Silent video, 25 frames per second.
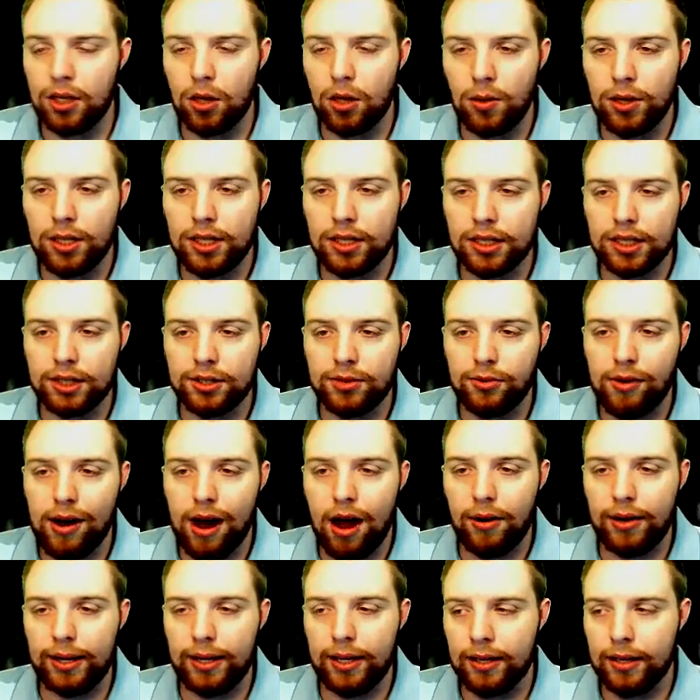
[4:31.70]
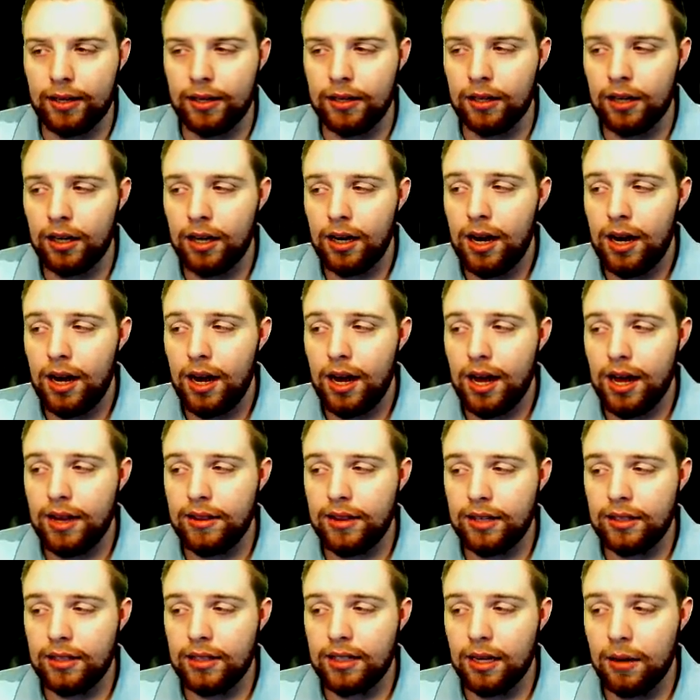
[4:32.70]
go into this route here, and
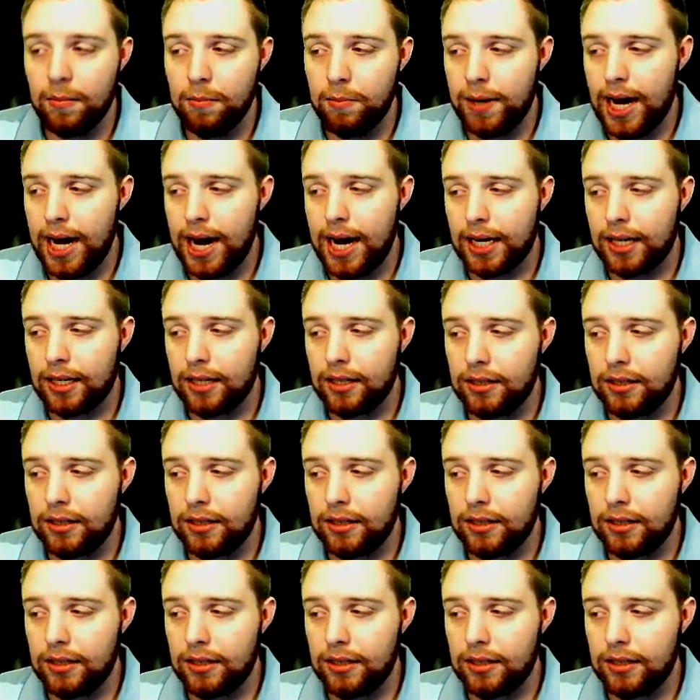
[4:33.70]
then come back.